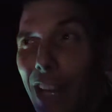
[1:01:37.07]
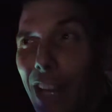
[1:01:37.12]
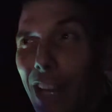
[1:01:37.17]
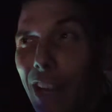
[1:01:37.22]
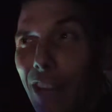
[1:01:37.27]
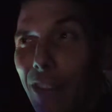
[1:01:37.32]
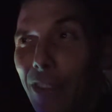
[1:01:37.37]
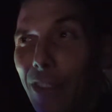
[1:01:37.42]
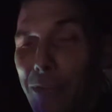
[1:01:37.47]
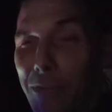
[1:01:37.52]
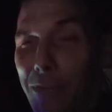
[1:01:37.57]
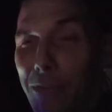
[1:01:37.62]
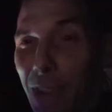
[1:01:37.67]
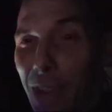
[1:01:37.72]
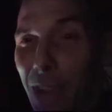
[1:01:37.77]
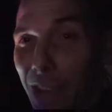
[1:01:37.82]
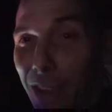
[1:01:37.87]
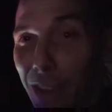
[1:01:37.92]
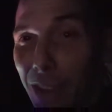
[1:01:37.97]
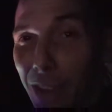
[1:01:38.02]
that's
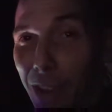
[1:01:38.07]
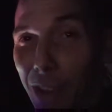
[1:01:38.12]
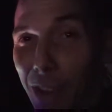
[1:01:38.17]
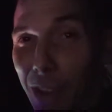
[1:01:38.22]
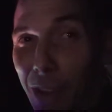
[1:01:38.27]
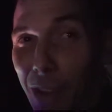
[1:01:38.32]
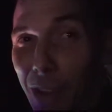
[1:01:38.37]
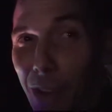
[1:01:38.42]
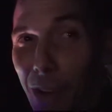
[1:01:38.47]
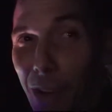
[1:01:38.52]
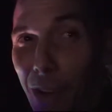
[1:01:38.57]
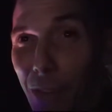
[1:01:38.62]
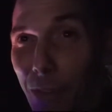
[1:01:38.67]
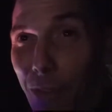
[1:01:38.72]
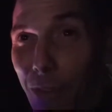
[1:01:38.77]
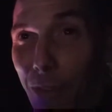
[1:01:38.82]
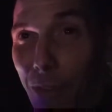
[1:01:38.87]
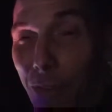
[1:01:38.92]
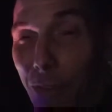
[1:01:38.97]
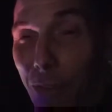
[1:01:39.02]
emitted
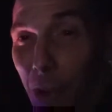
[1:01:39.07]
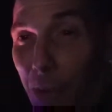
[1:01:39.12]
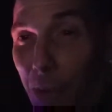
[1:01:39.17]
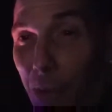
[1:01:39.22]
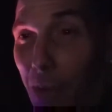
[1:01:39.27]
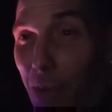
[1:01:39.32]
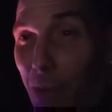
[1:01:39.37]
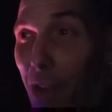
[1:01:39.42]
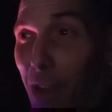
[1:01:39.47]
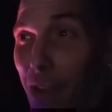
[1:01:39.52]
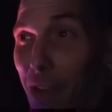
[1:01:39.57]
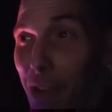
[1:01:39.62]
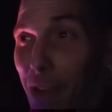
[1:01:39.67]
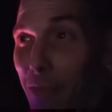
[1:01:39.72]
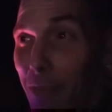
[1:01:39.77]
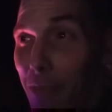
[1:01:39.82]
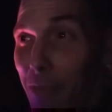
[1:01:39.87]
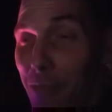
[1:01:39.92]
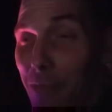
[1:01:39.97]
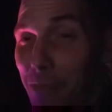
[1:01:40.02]
from the
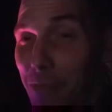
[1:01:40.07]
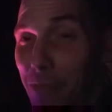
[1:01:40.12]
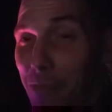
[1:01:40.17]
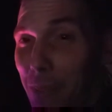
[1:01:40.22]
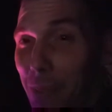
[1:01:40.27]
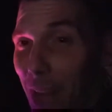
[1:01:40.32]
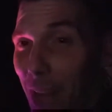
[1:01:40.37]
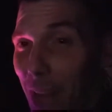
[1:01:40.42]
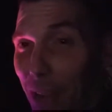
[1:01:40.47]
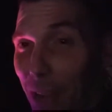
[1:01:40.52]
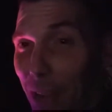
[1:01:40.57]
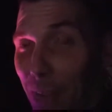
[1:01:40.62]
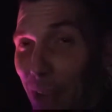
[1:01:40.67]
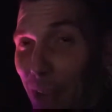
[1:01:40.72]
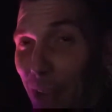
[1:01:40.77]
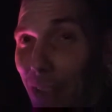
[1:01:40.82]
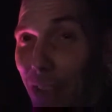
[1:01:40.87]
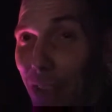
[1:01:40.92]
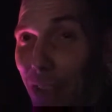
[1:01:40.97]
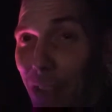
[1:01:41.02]
plasma.
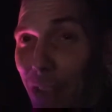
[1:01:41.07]
The